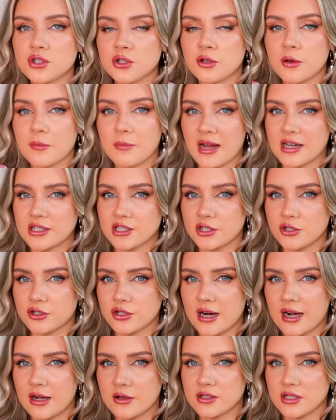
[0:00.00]
do matching
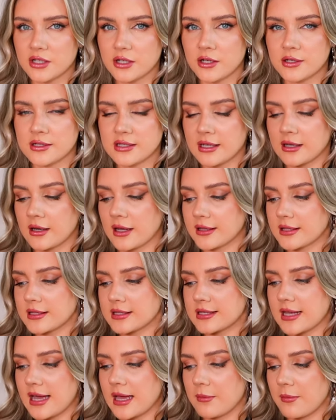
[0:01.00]
trousers in like the
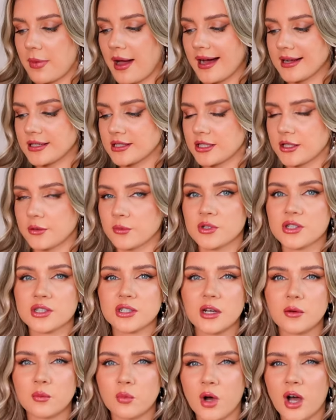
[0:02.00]
same pattern, which
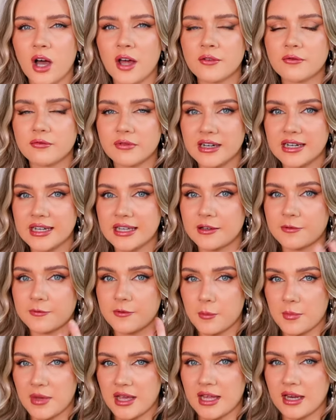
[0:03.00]
weren't really
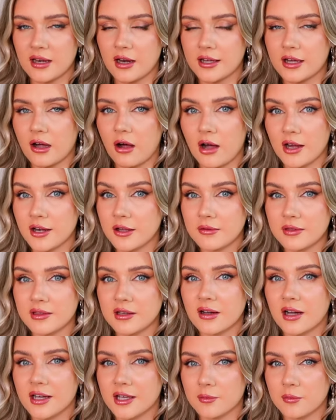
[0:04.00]
for me. Like, I don't
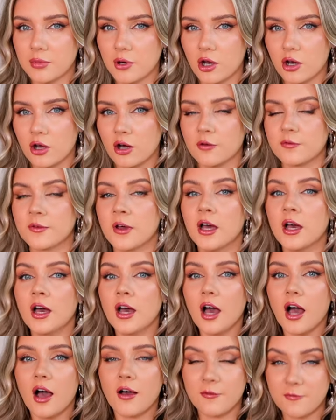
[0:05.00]
think I can pull off
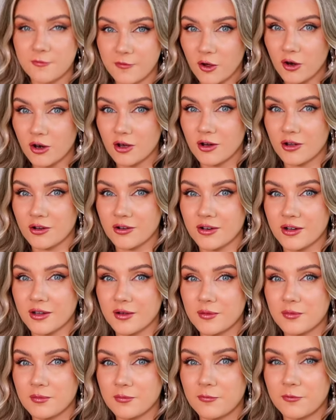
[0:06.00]
a full-on
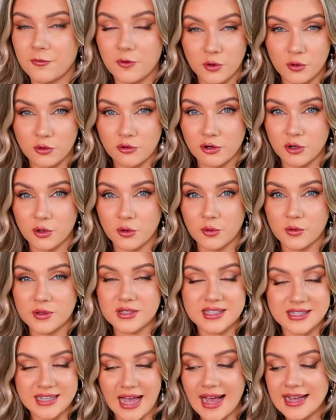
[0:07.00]
floral
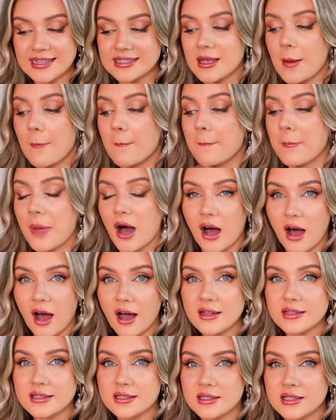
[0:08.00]
set,
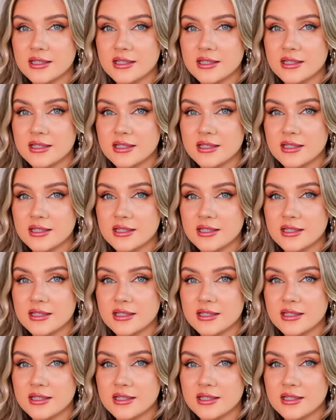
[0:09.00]
but